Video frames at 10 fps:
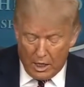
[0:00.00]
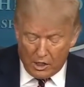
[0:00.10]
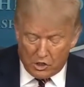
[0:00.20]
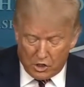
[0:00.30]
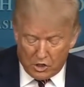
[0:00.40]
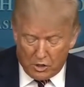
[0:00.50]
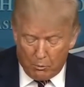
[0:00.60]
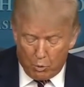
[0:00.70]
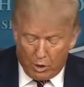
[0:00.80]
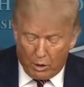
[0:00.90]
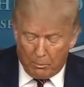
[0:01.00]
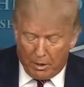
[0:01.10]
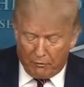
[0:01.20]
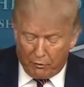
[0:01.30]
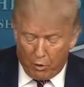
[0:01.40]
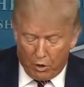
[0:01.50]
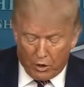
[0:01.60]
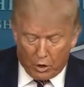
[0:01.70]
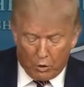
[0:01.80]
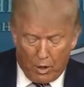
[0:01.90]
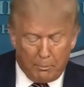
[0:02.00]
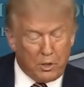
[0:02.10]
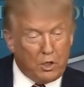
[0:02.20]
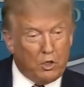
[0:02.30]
a system riddled by fraud and corruption.